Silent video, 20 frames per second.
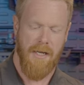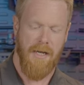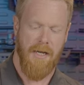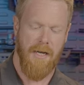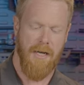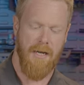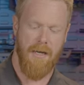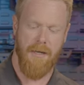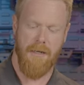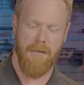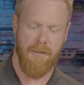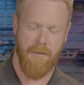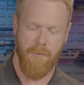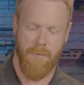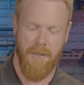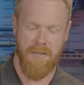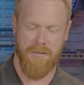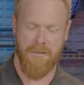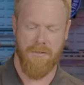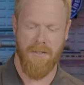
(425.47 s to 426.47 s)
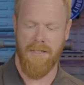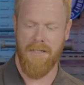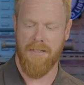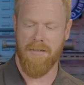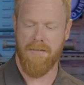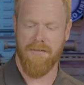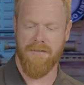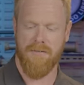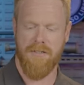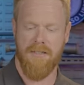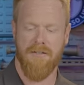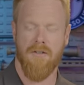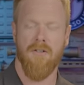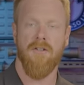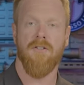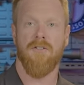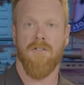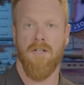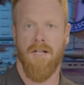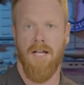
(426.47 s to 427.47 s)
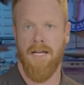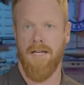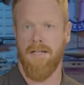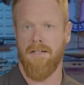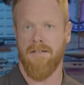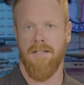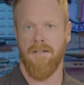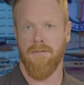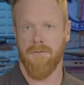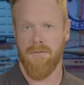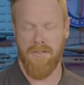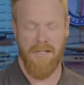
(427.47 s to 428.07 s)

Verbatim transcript: Uh, you basically get, looks like, they don't